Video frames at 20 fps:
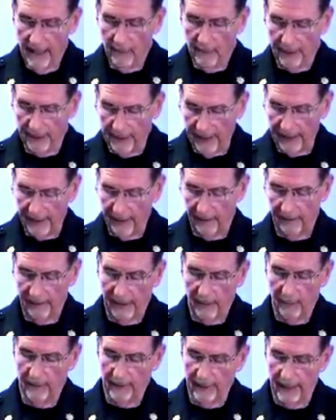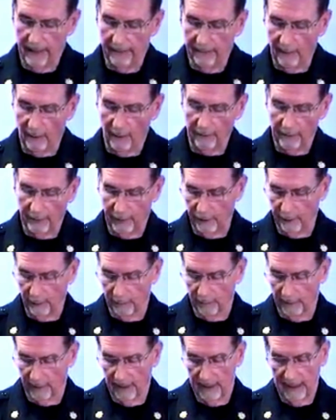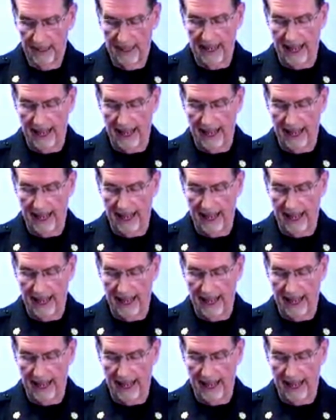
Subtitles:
particularly when they involve children.